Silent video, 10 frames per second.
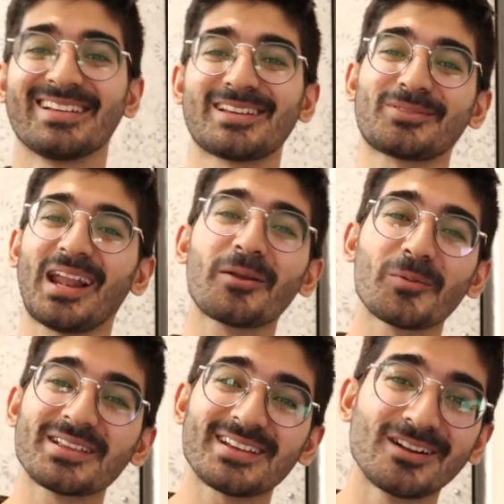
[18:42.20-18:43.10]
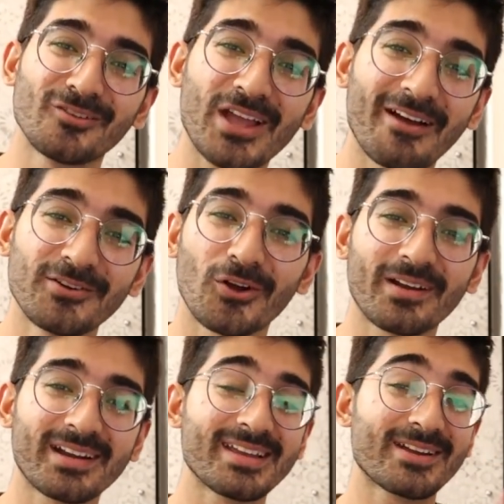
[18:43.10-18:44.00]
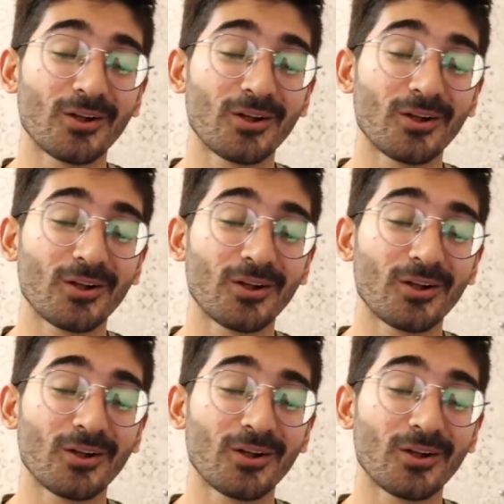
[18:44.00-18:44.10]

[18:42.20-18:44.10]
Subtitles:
Subscribe to my channel if you haven't already.